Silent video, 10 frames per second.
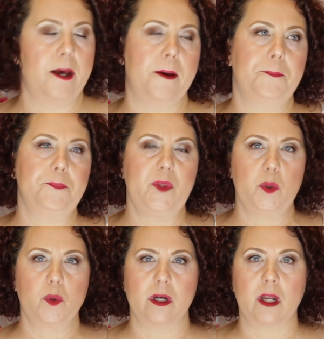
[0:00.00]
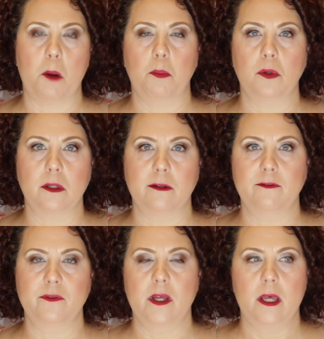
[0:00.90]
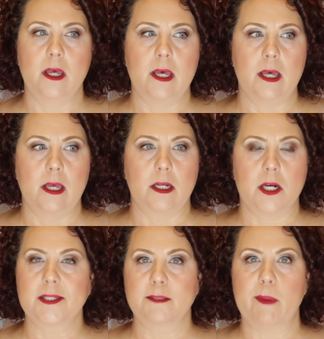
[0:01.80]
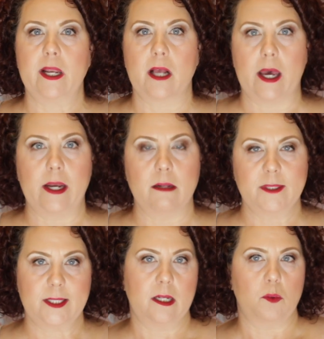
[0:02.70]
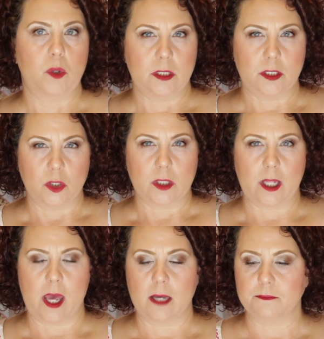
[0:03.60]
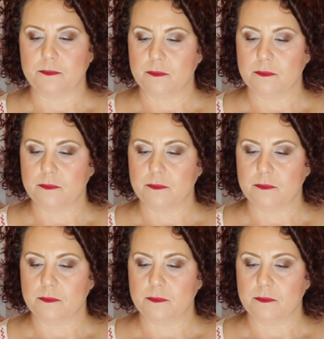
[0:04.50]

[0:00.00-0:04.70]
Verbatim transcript: um, there were a couple of cosmetic items that I wanted to look at.